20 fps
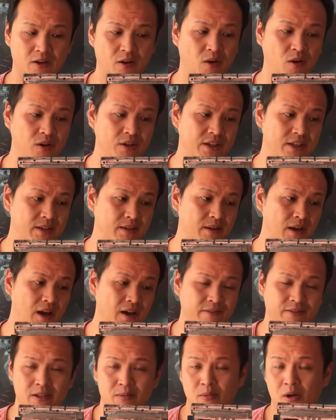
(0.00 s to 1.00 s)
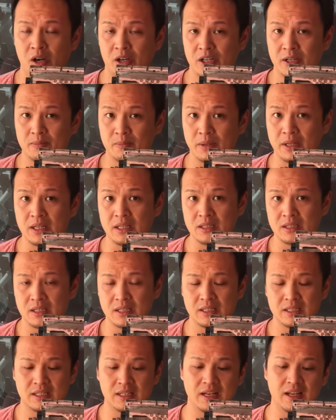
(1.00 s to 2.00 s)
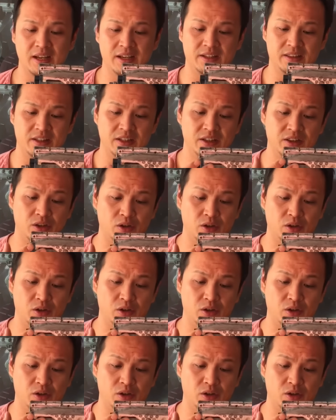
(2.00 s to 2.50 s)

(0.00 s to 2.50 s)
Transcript: all the aftermarket pieces like the